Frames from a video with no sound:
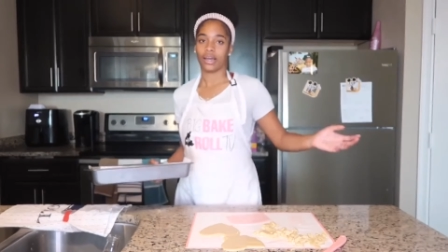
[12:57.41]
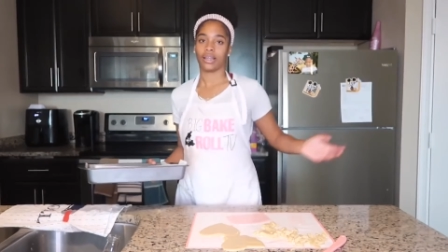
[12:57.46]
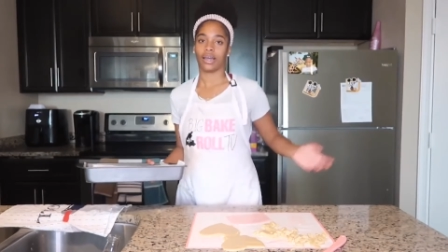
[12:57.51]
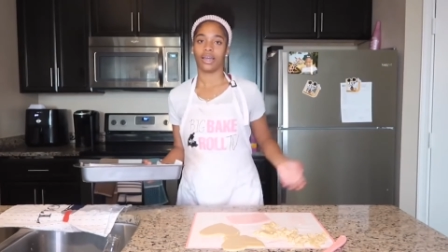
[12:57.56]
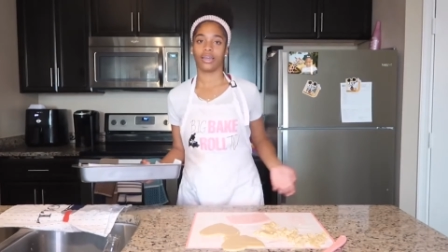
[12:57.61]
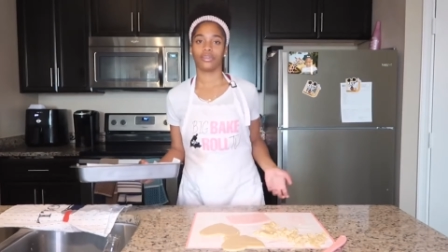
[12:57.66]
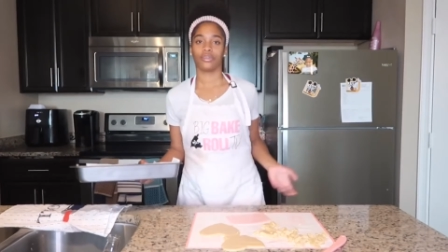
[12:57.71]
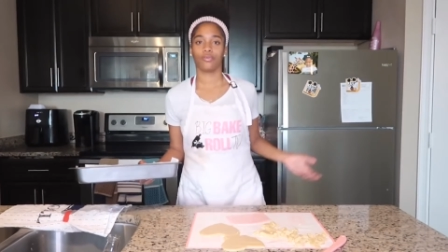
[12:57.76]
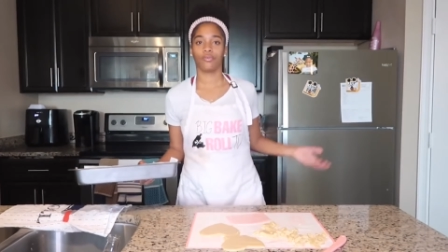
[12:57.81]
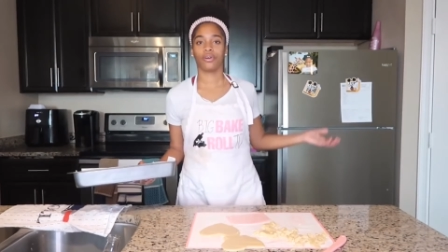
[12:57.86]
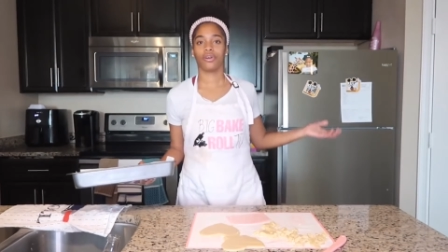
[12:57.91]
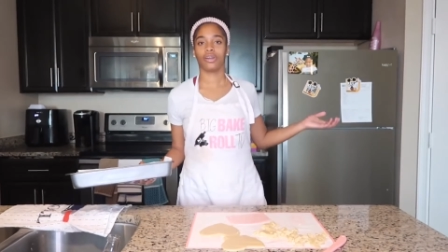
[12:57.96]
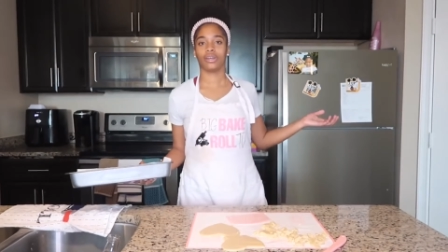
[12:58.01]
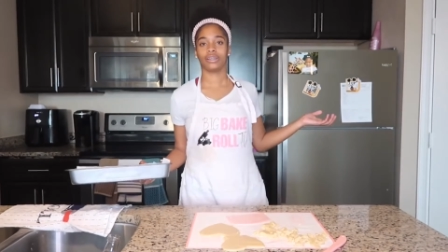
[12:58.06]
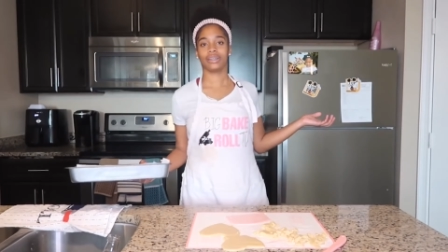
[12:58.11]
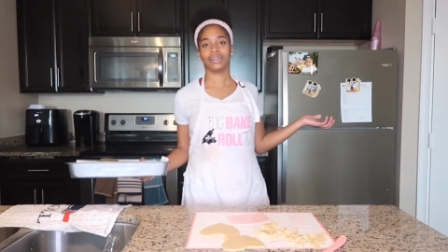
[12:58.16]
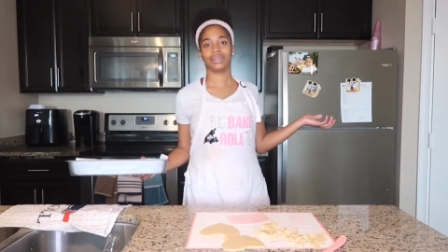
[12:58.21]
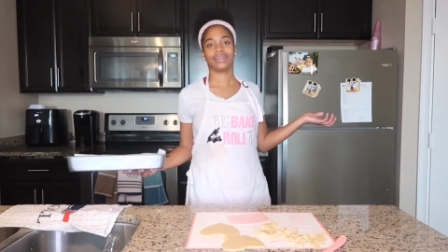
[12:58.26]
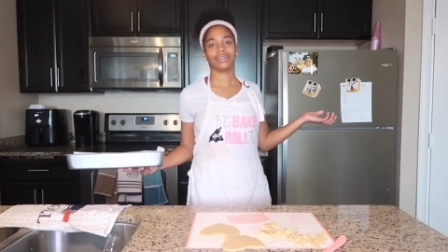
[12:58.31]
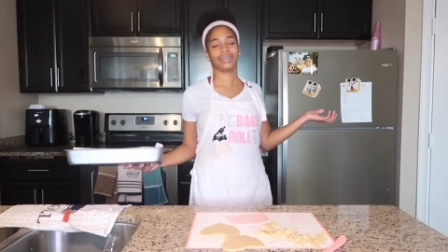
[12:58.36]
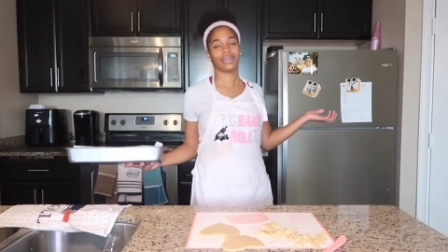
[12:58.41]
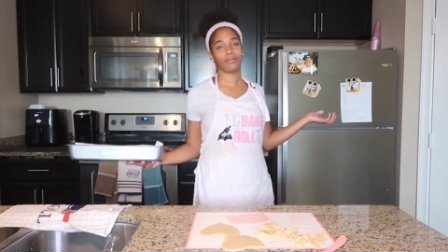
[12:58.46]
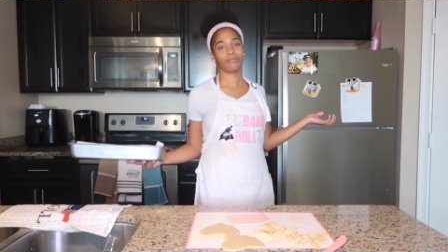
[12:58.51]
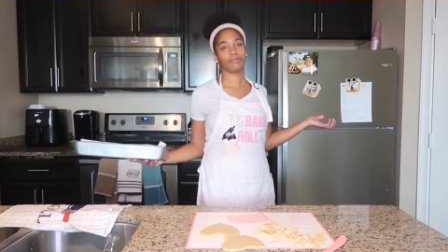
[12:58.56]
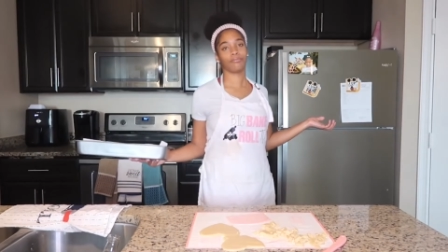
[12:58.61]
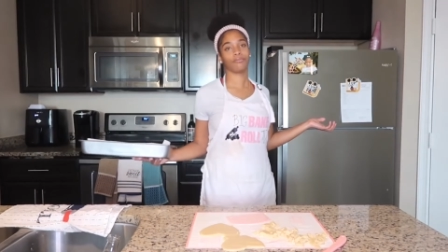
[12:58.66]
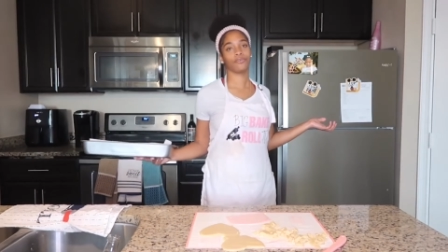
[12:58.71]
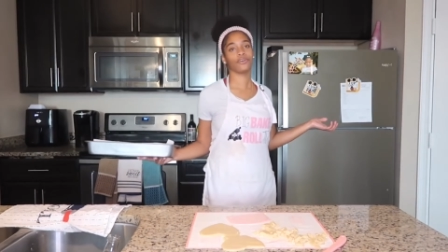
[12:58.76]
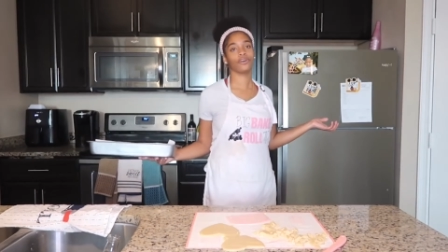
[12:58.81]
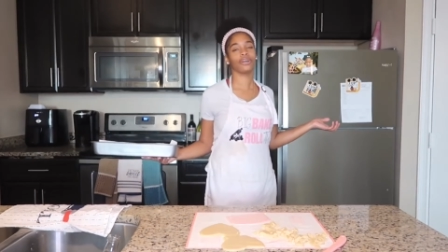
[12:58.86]
like the word isn't the same no
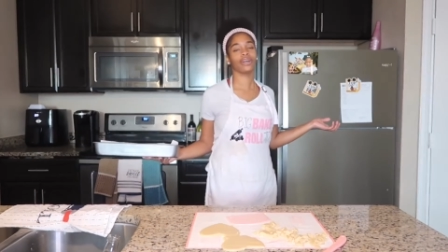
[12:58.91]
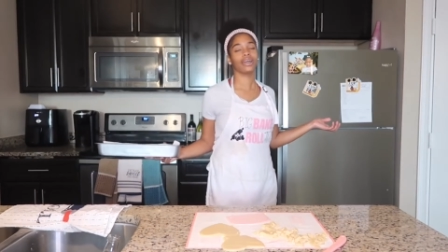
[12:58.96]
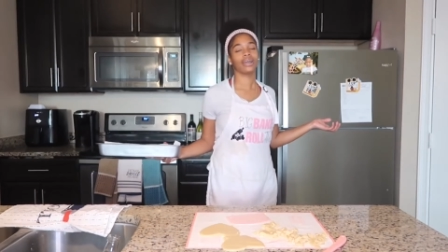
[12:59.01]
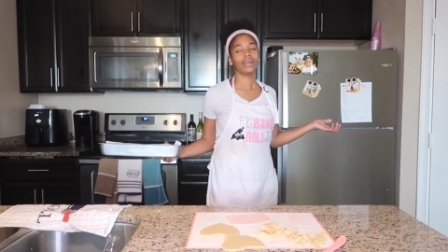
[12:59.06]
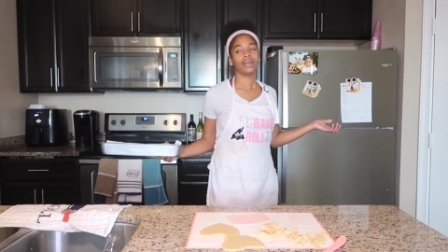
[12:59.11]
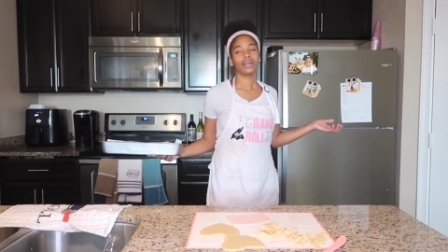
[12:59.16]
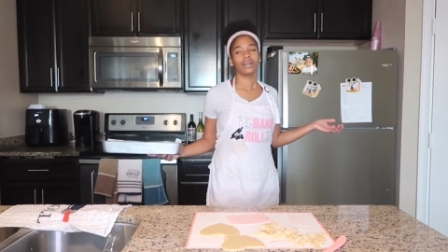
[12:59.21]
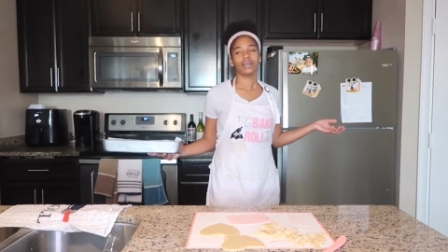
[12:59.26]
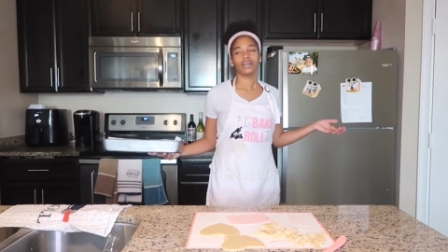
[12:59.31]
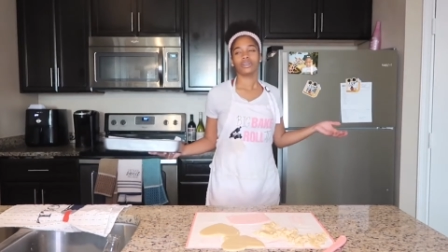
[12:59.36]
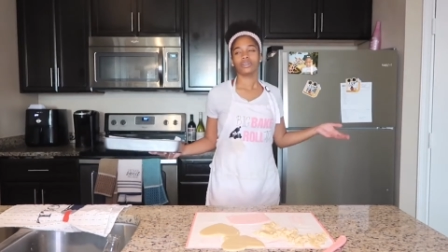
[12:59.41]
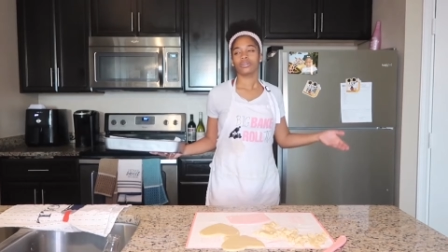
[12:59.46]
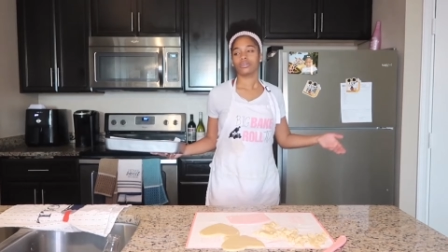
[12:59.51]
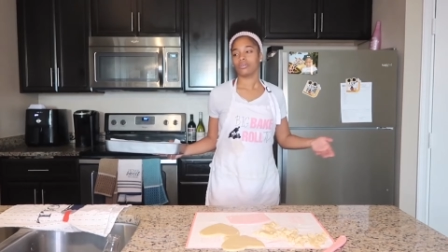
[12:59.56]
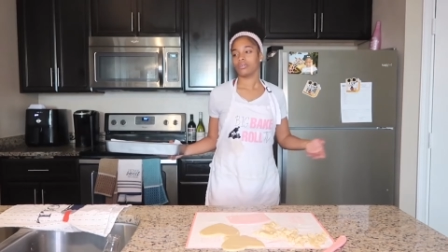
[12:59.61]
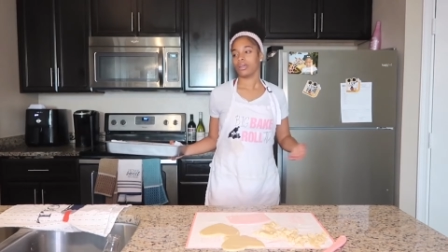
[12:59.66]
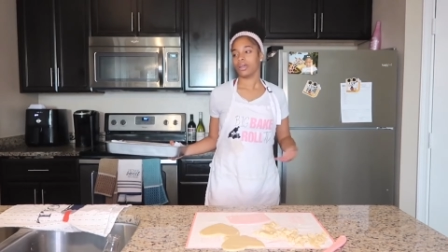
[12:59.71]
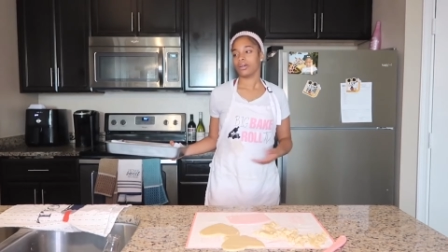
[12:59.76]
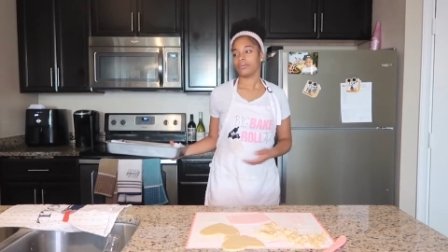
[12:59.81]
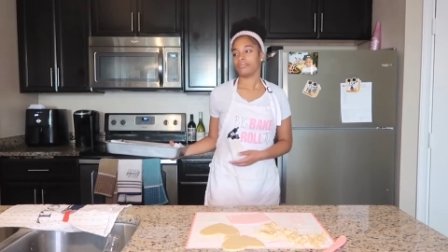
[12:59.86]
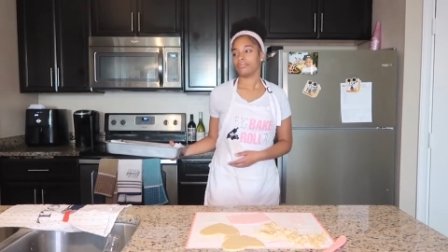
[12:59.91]
more. So yeah,